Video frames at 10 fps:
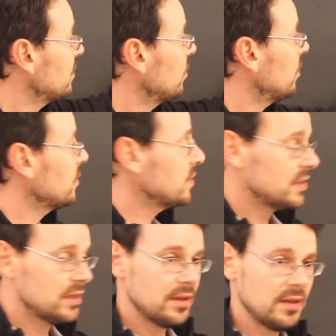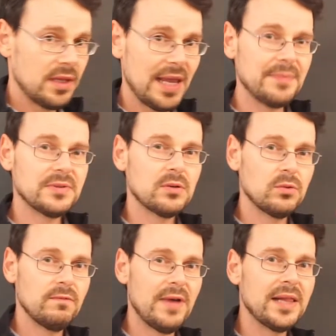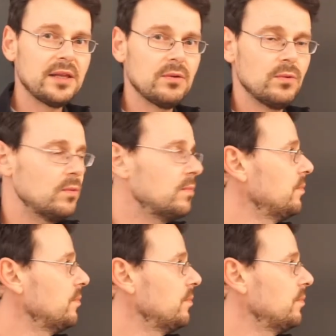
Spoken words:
turns the absolute value,